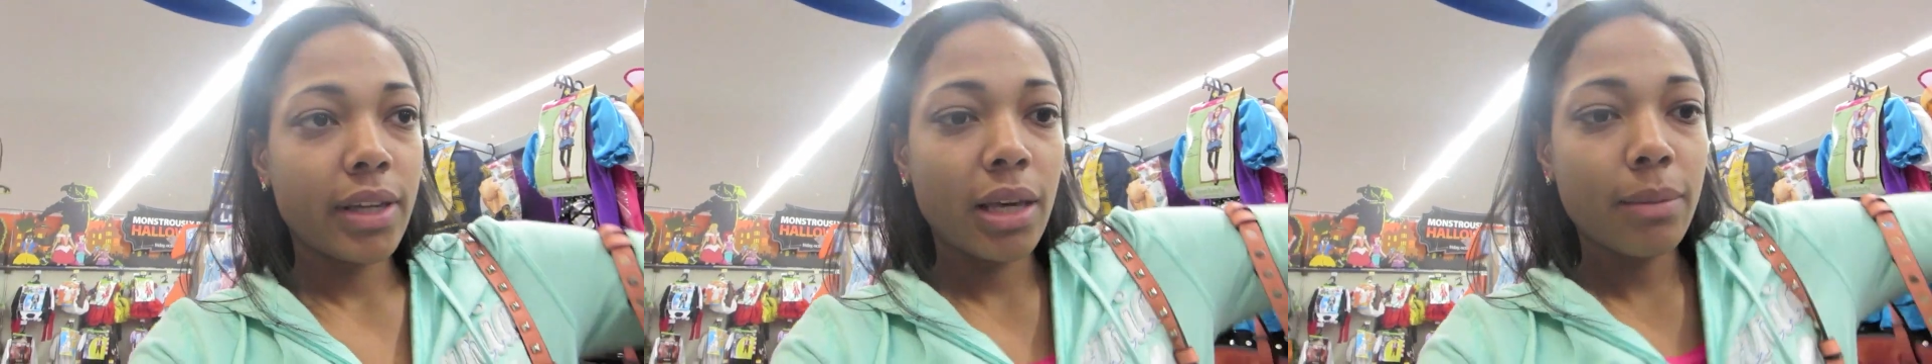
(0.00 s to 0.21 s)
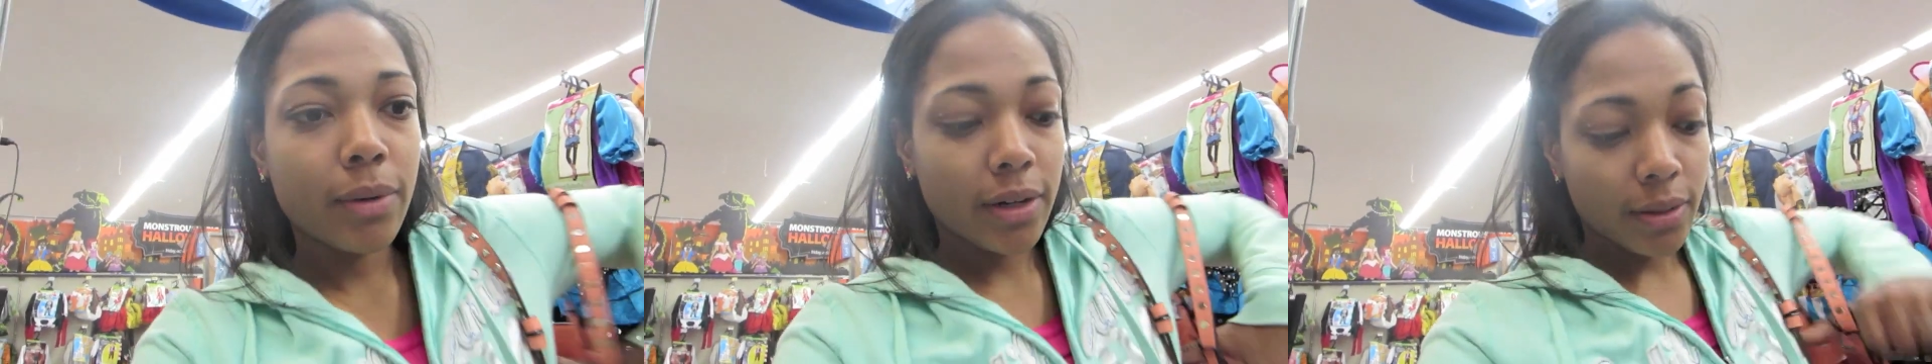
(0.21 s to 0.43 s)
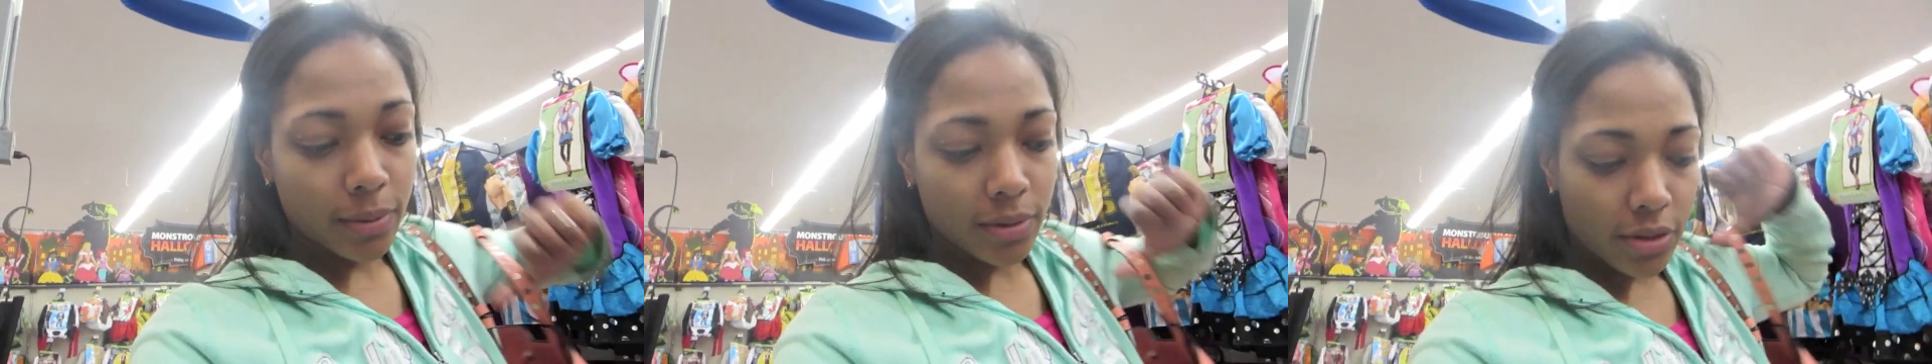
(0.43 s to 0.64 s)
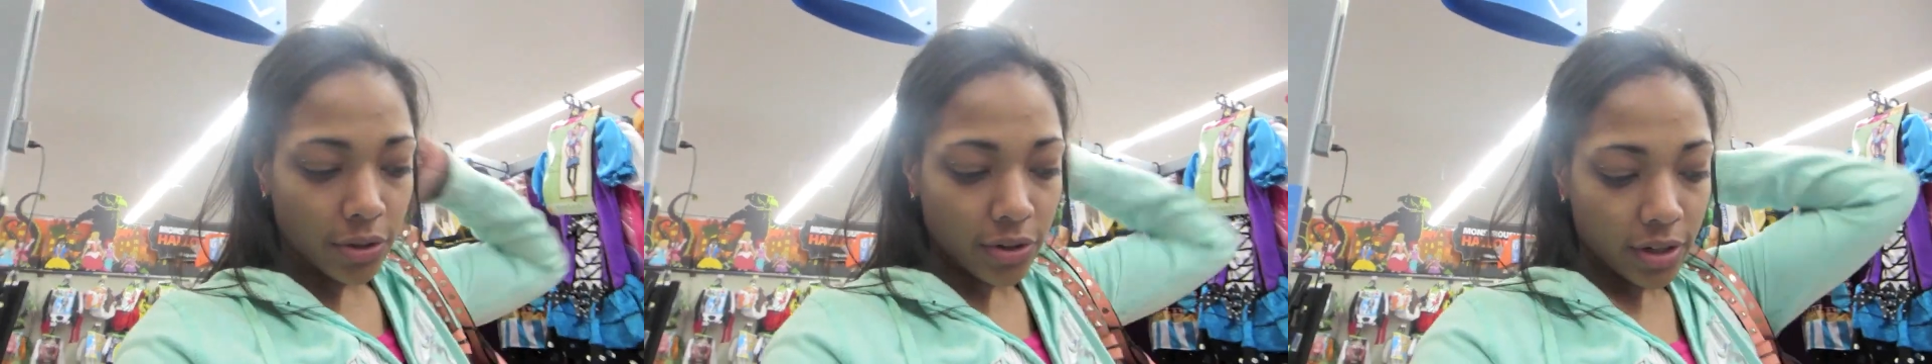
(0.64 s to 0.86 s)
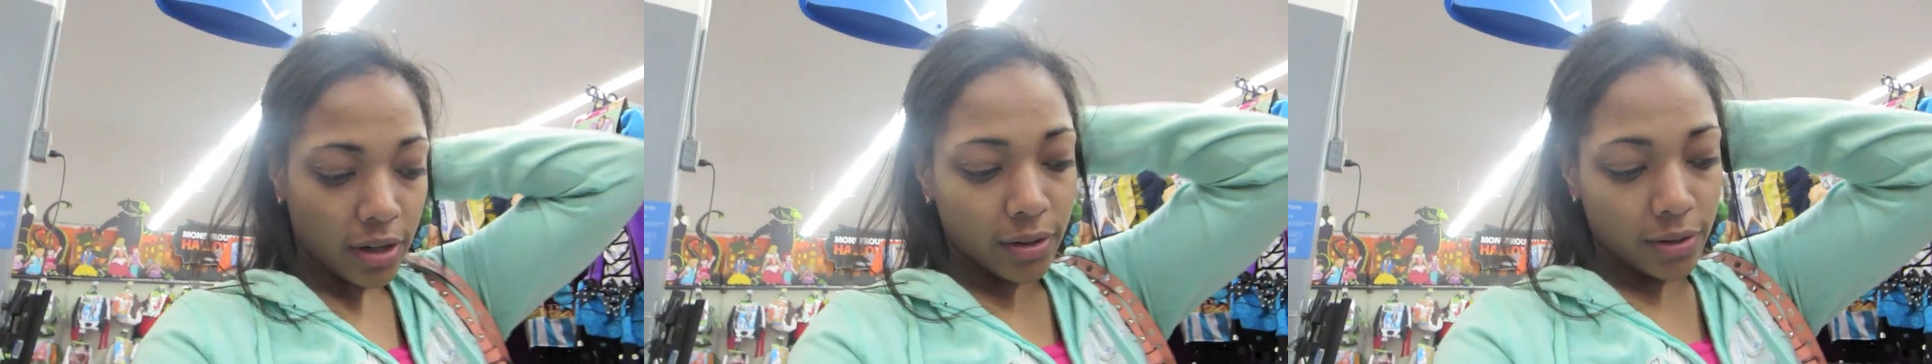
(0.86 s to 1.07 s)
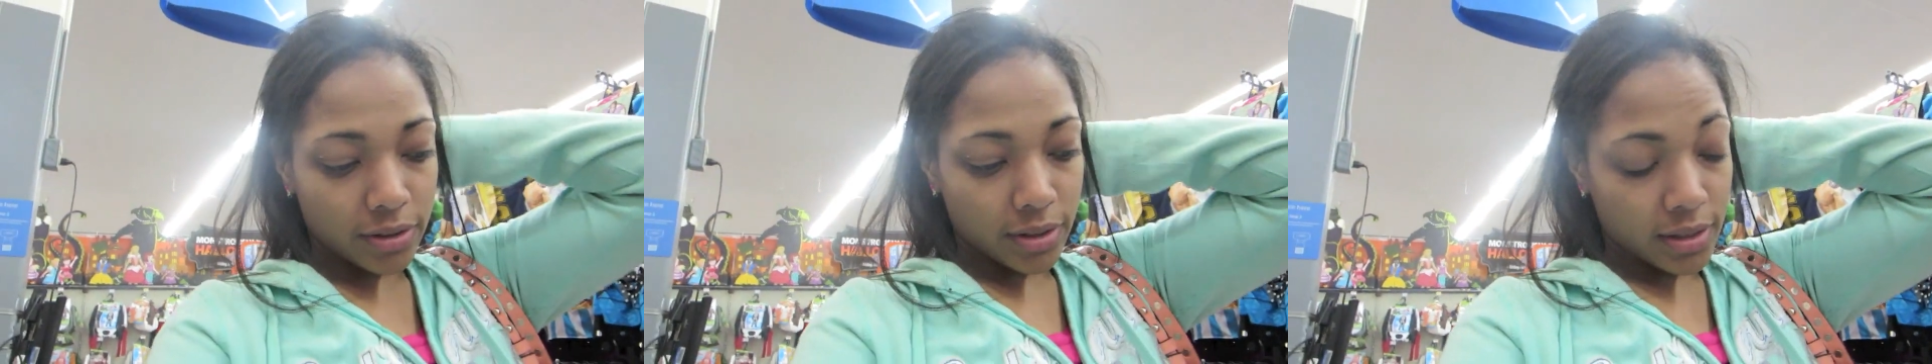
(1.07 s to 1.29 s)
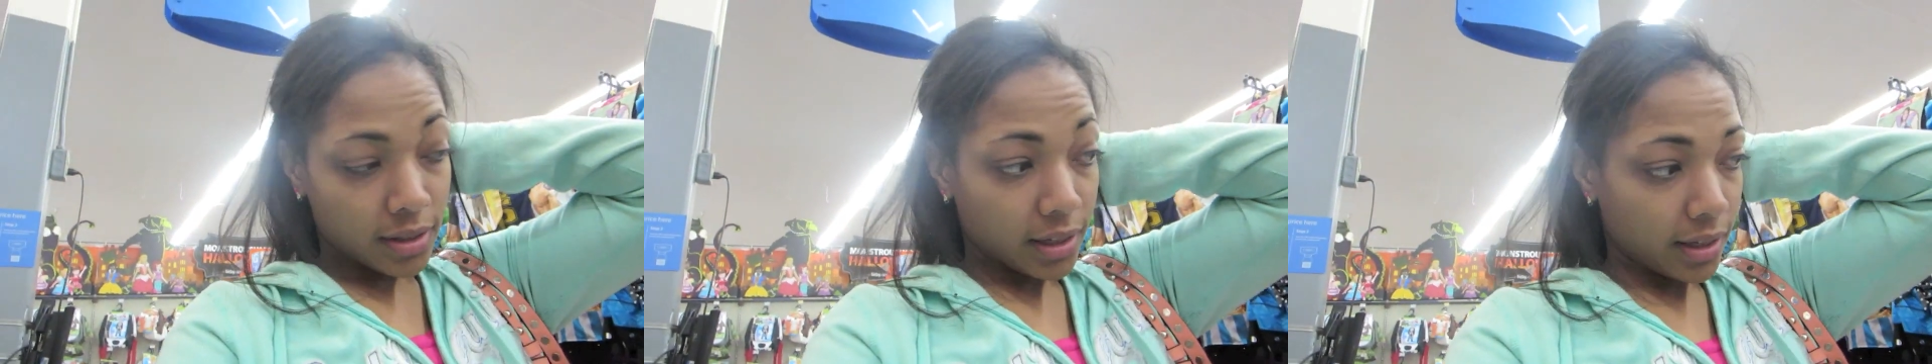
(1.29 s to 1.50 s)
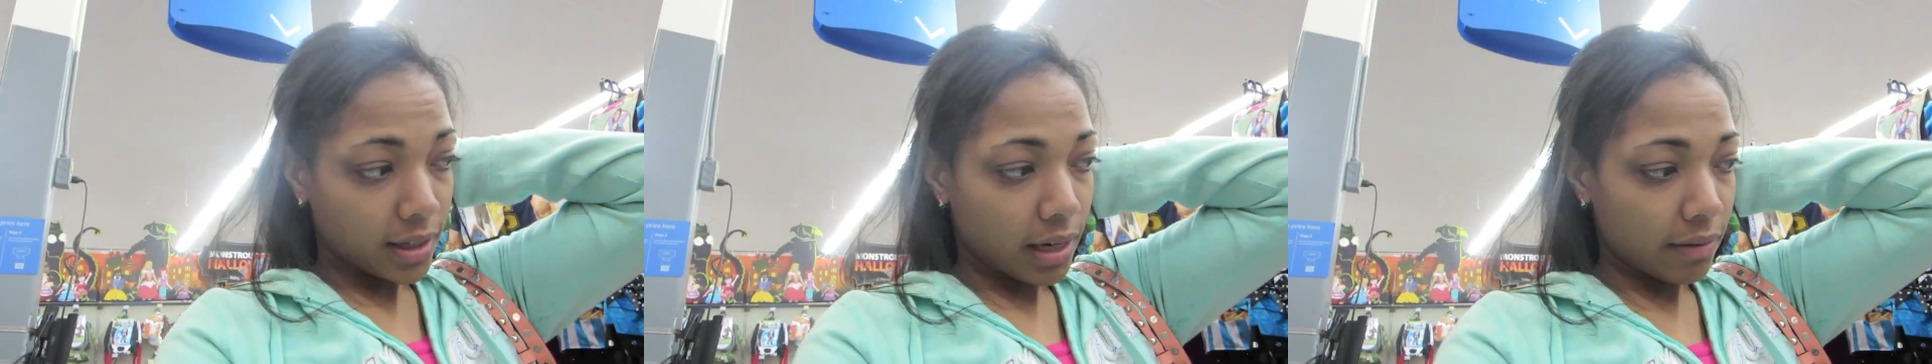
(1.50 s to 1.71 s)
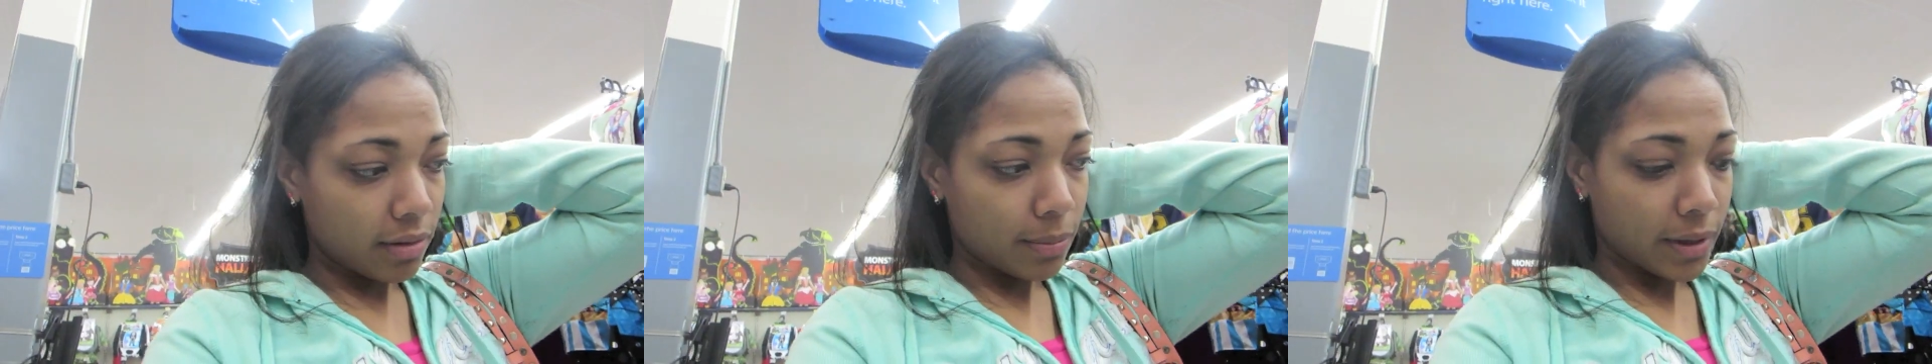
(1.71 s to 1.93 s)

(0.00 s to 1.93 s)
Kmart, it was $30. So it's like half the